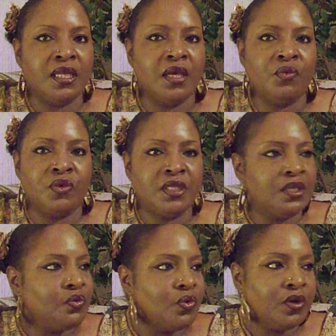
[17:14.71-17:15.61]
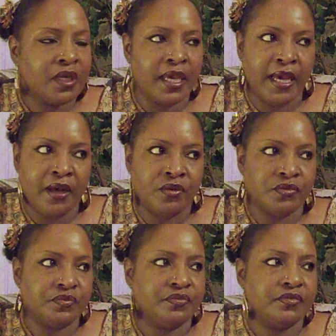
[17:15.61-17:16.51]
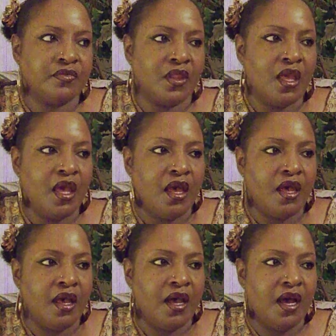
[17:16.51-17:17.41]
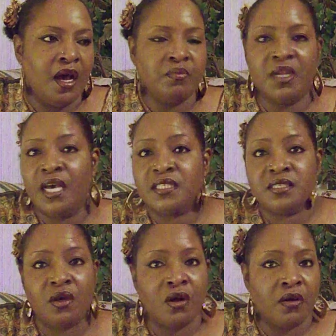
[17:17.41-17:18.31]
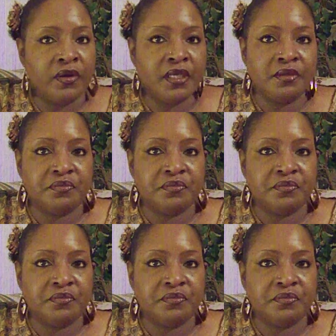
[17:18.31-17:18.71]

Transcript: It didn't work out. I'm not sorry.